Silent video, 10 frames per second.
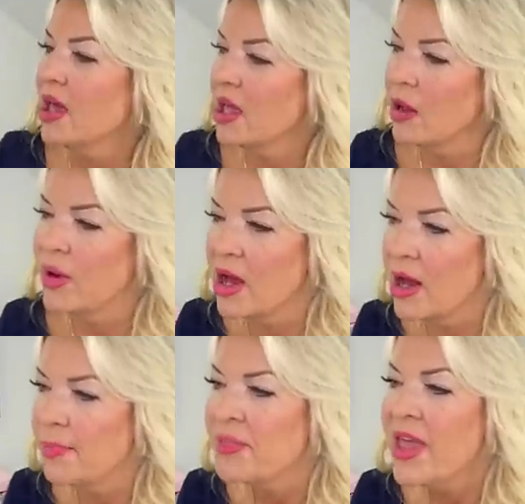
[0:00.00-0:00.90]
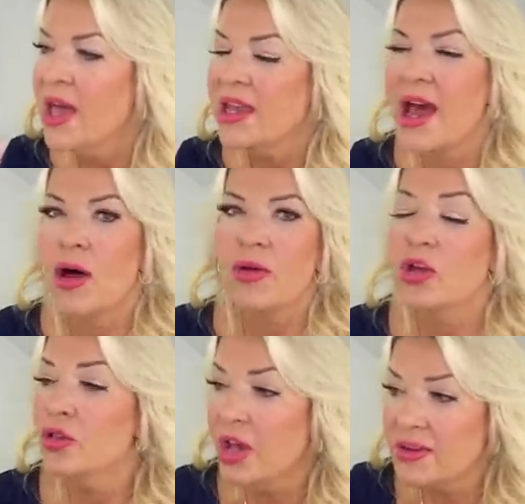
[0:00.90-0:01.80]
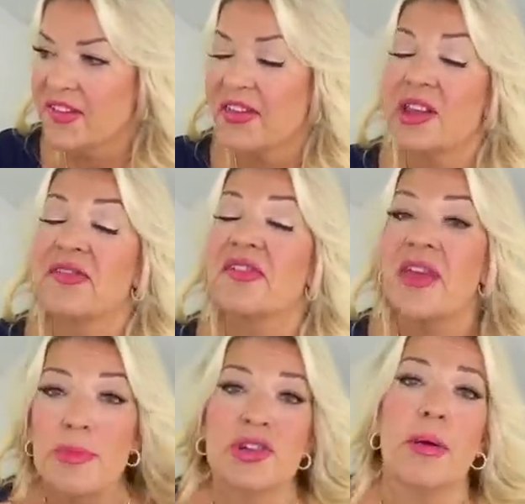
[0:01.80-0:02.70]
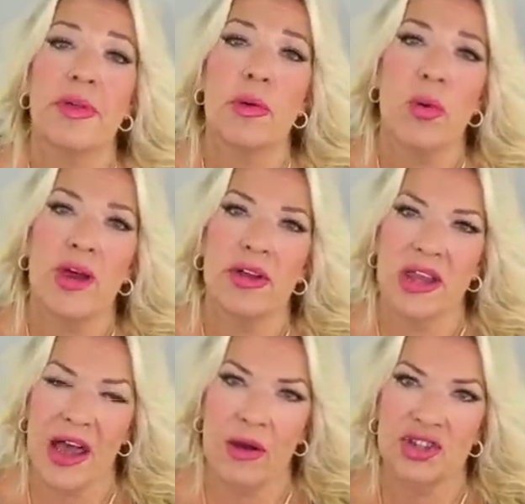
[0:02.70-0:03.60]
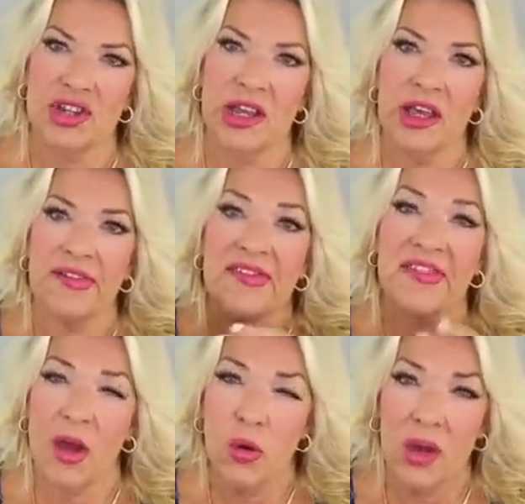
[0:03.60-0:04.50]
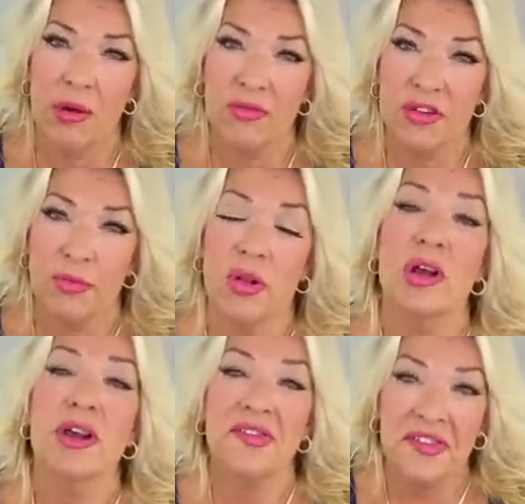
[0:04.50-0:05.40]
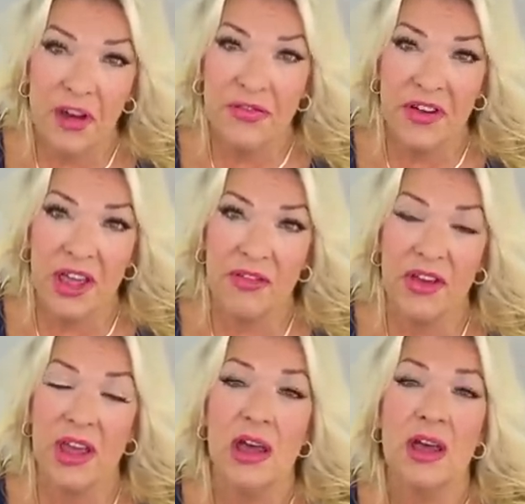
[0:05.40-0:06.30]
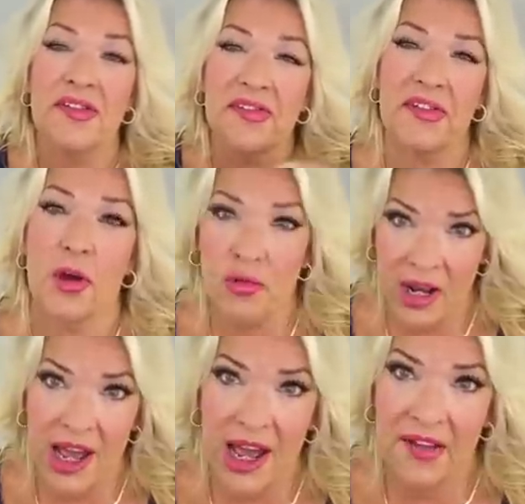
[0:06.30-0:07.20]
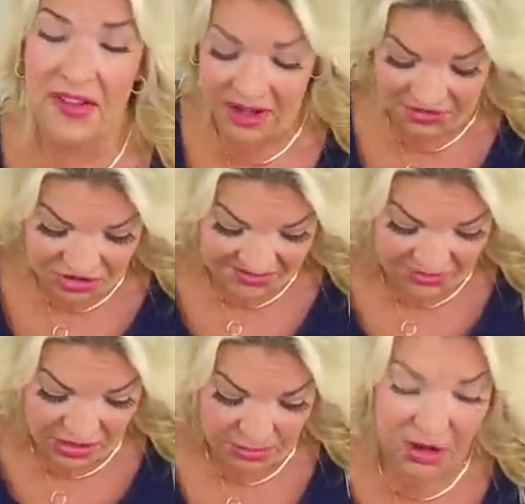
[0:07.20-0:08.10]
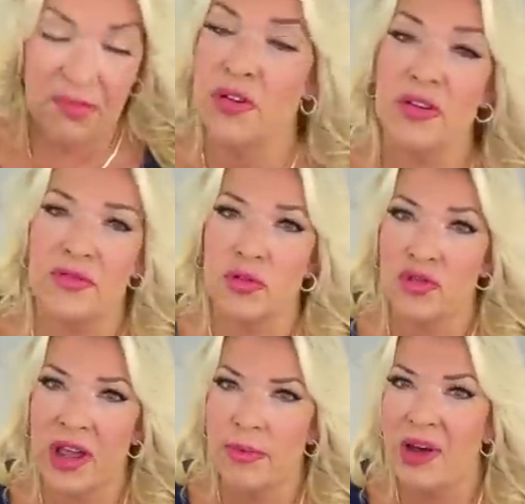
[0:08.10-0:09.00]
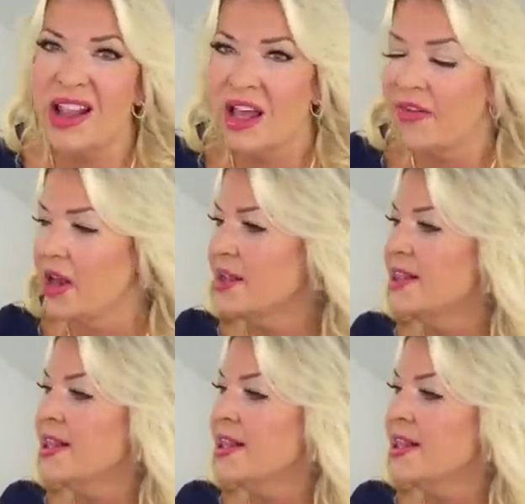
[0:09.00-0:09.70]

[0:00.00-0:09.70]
Here we are. Now, you'll notice that it's the same top that I'm wearing now, actually. So comfortable, so forgiving, so relaxed, and it's just got the most beautiful drape. I love it.